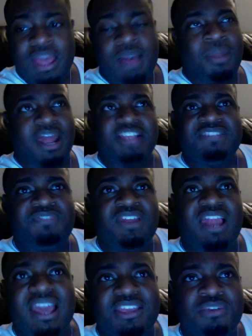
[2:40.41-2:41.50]
But I just feel
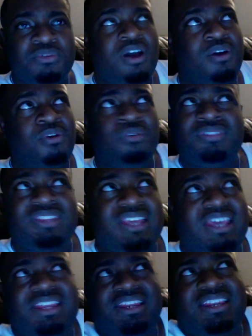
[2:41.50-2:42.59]
like, you know,
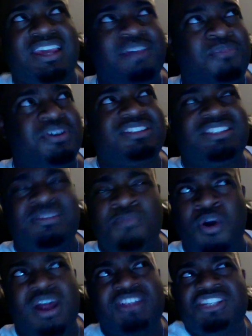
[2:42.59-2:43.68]
it, it was
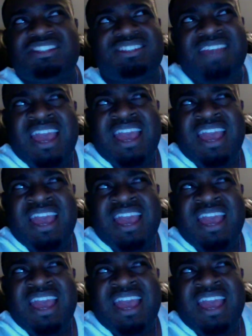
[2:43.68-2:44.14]
Sommore just,